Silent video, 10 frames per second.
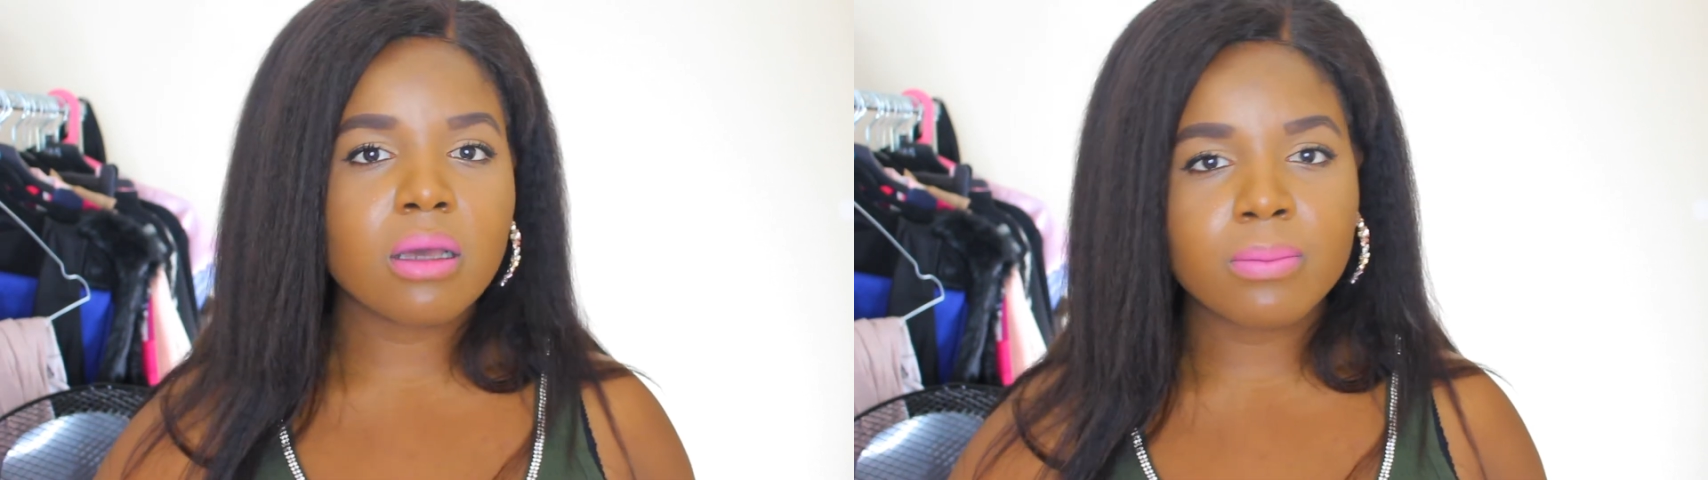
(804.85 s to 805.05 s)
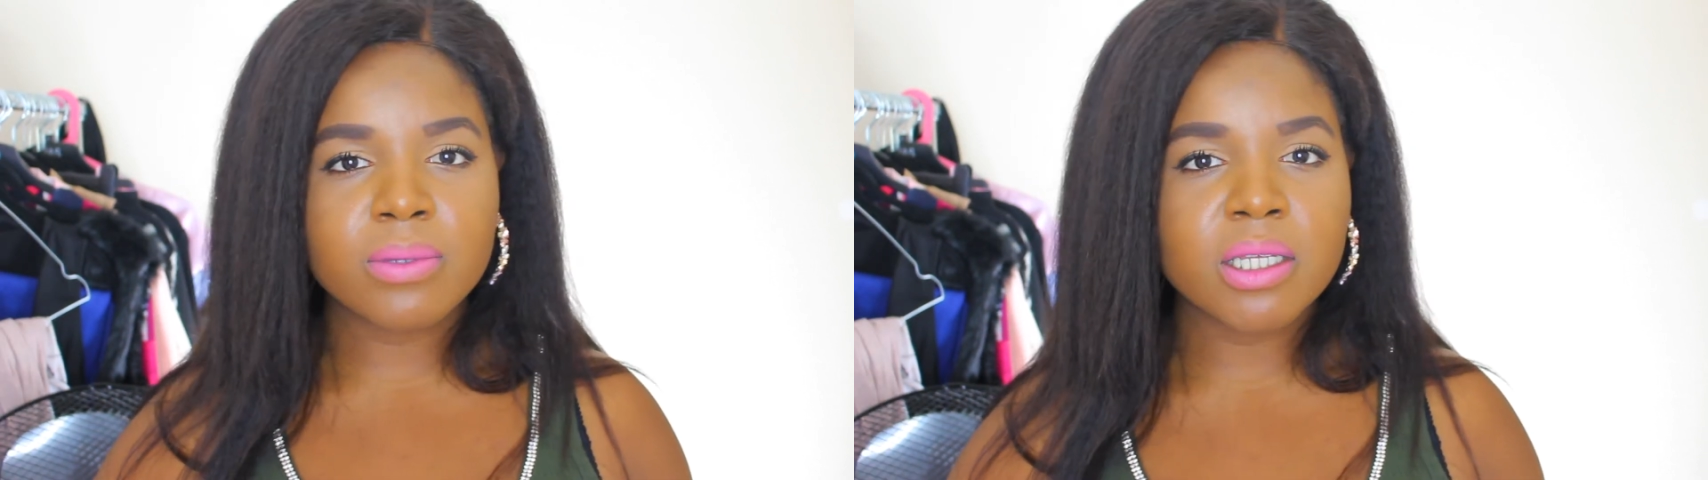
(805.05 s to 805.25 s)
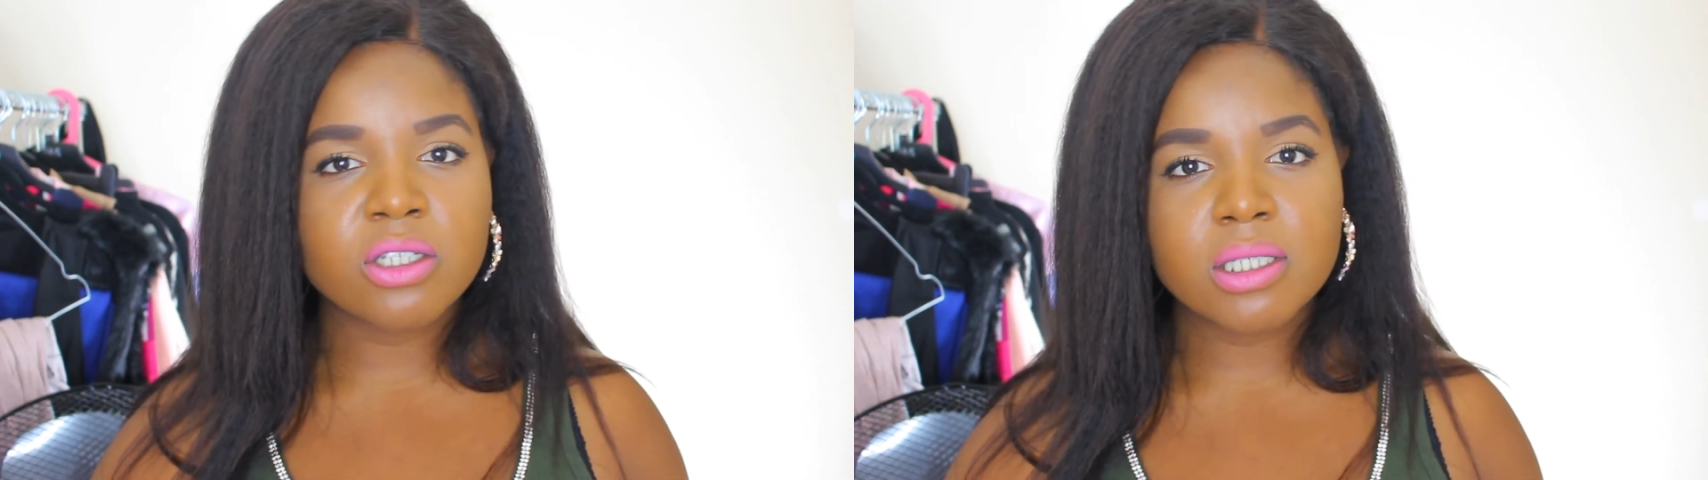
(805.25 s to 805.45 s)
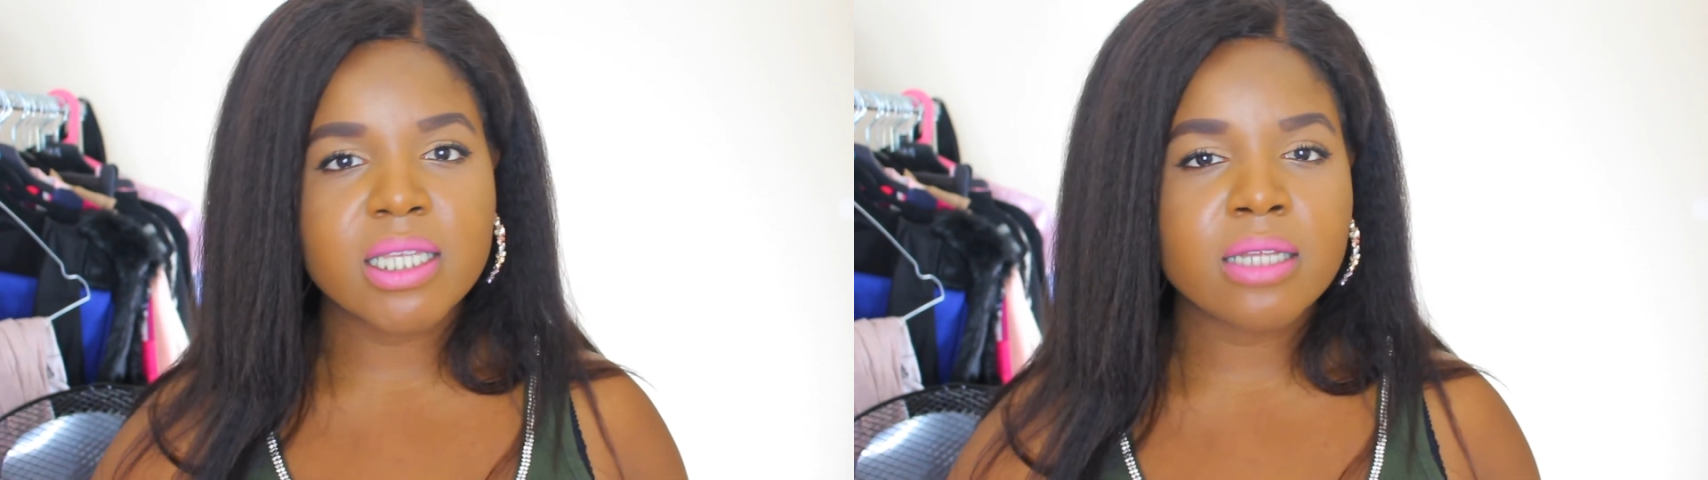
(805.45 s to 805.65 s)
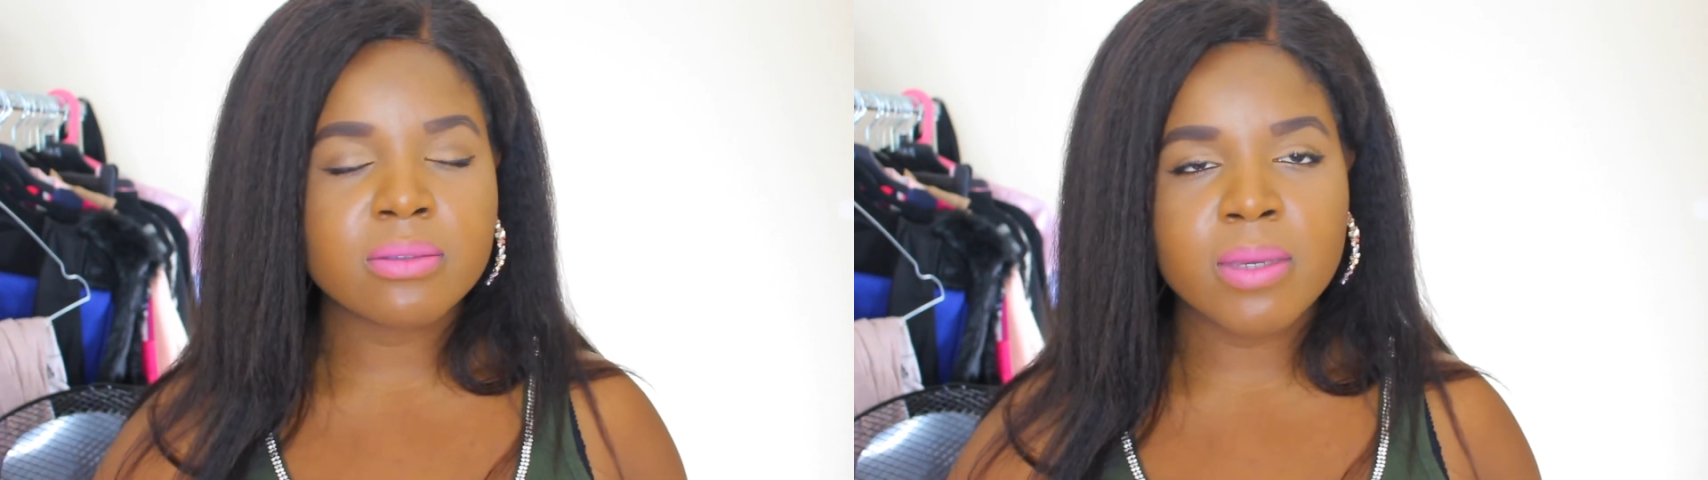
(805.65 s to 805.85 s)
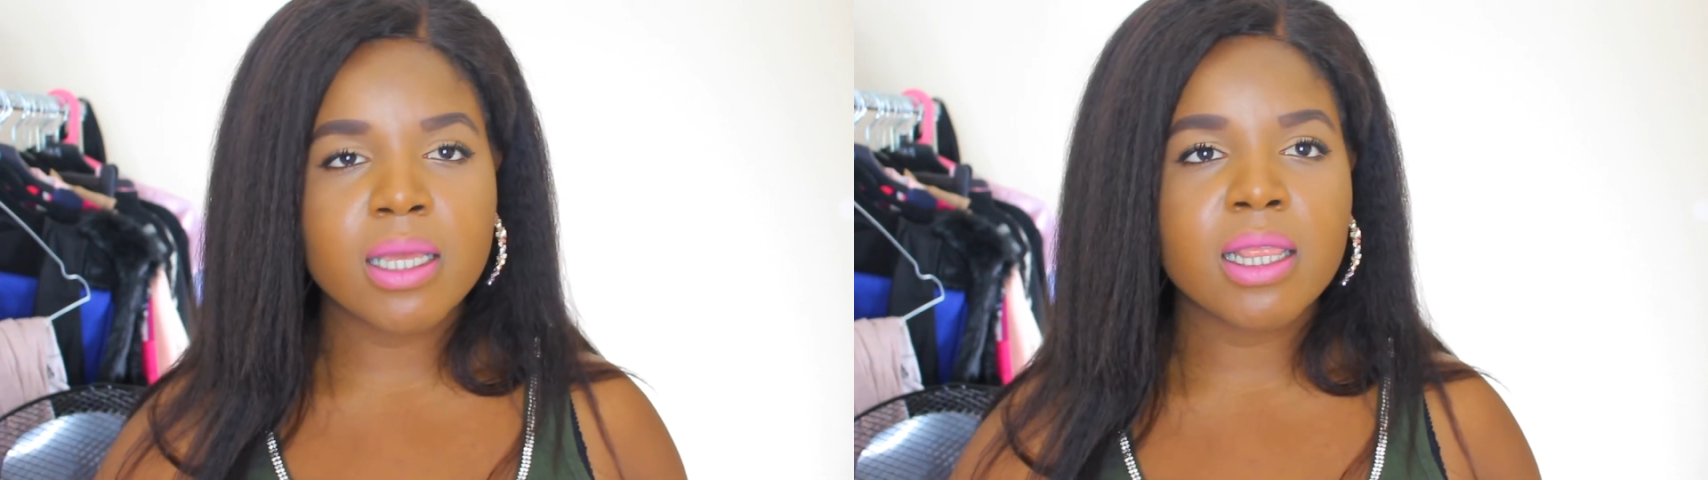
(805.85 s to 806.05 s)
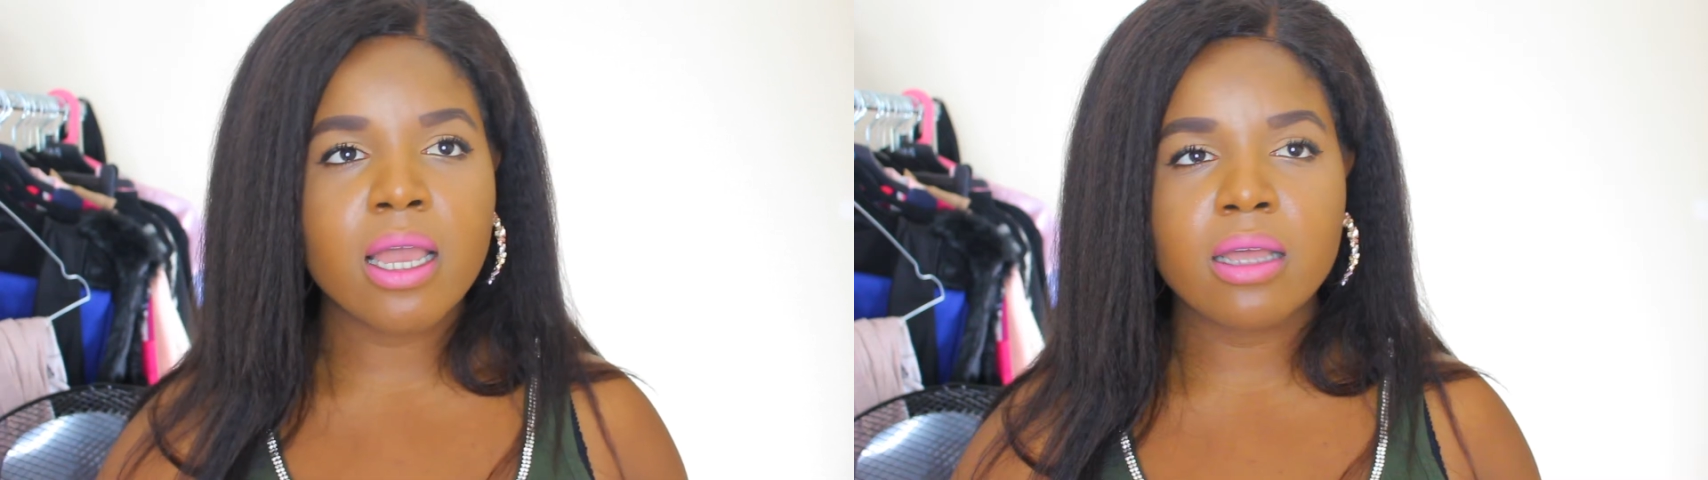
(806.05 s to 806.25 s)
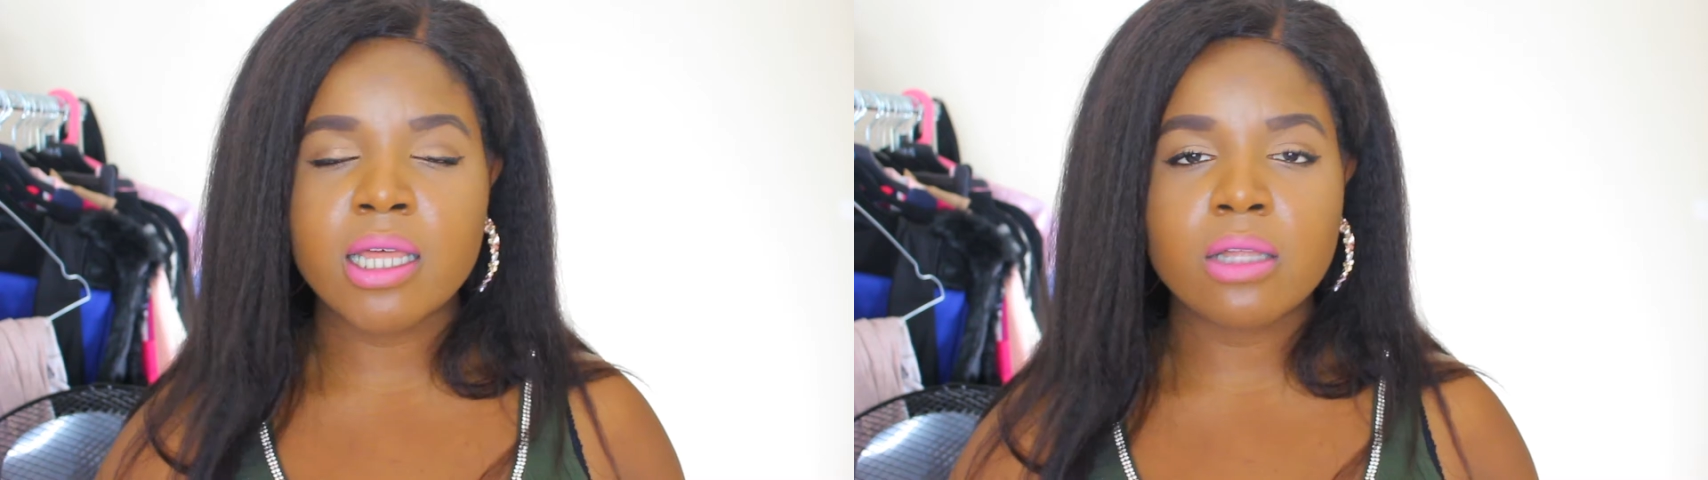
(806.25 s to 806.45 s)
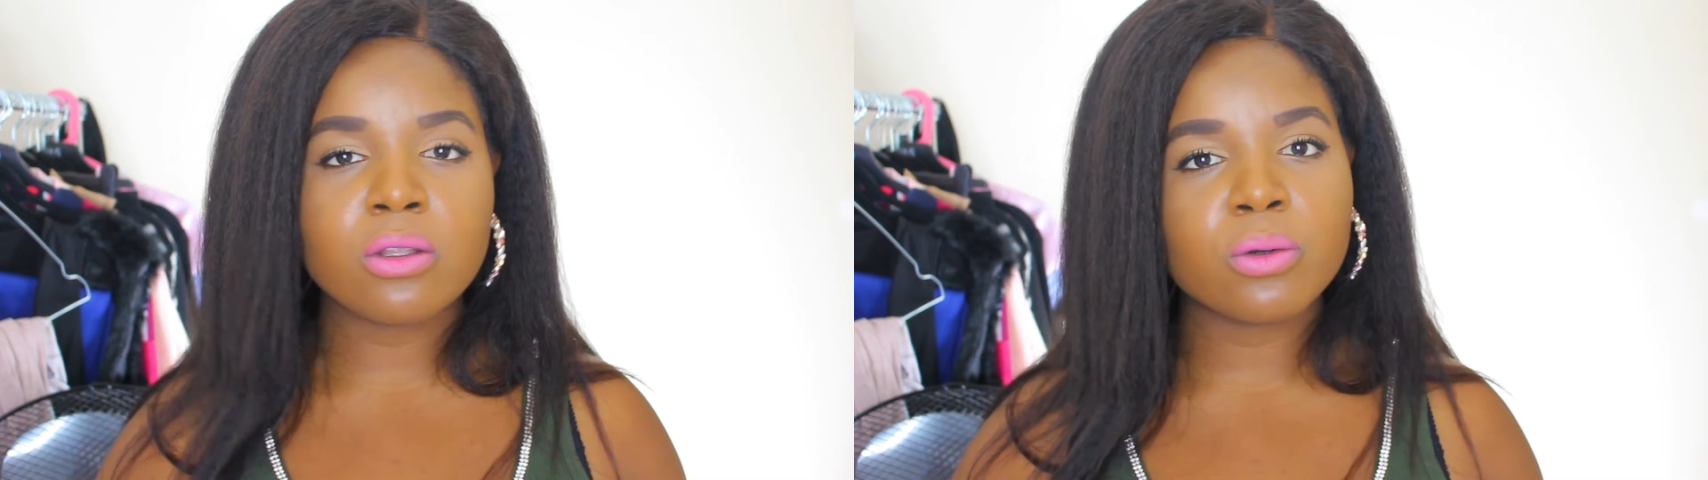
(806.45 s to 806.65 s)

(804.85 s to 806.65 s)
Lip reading: company just sent me a letter that,